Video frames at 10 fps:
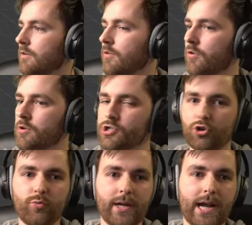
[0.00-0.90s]
Or
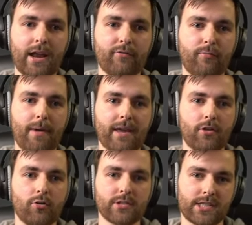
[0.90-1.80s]
should we kind of make the
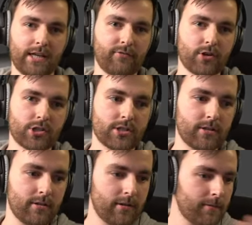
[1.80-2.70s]
whole scene first?
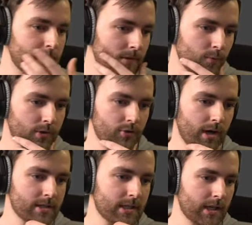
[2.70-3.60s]
What do you
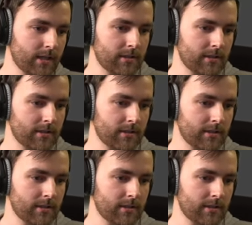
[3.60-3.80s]
guys think?